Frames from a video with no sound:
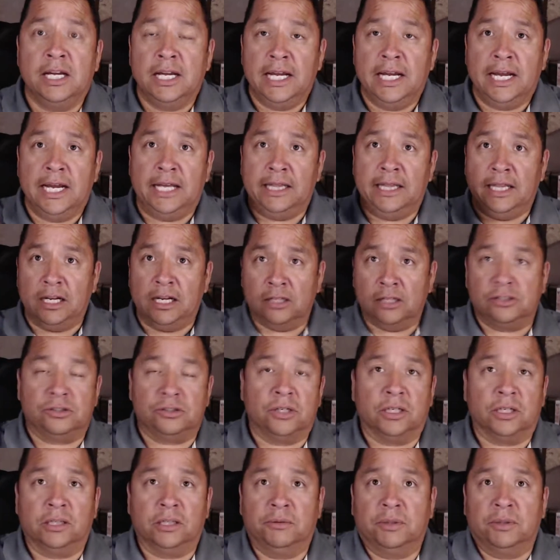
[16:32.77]
and they're
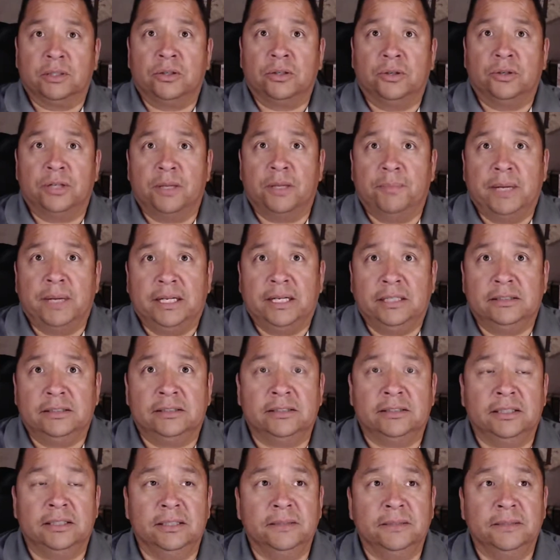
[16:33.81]
struggling with codependency,